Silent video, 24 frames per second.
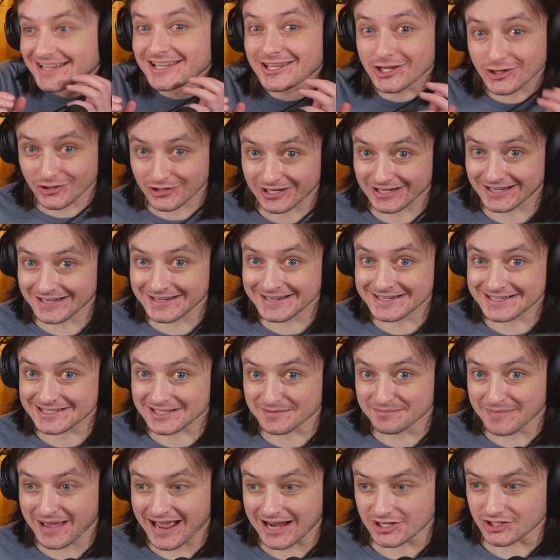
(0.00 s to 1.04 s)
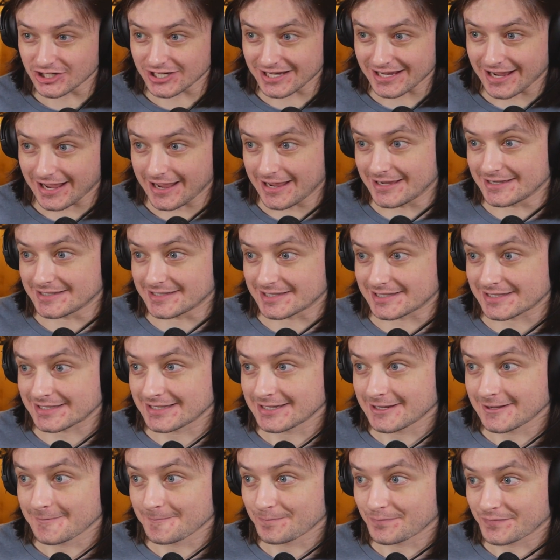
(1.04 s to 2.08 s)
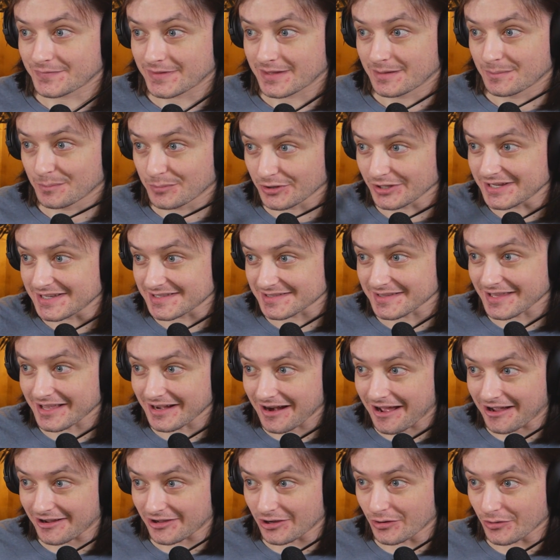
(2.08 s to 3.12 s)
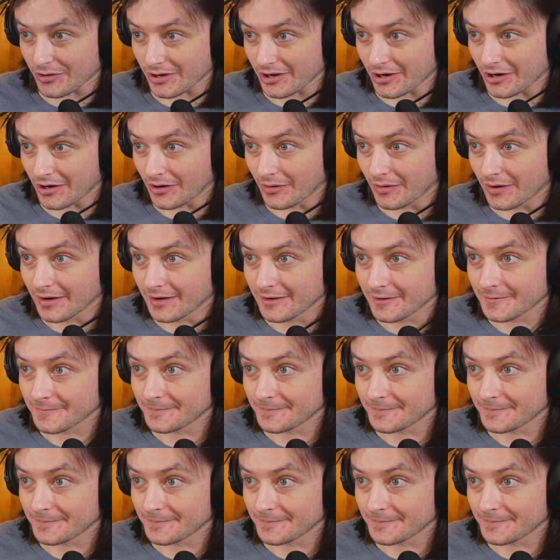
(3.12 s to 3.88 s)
You're gonna need some magic, guys. Please let Akko go.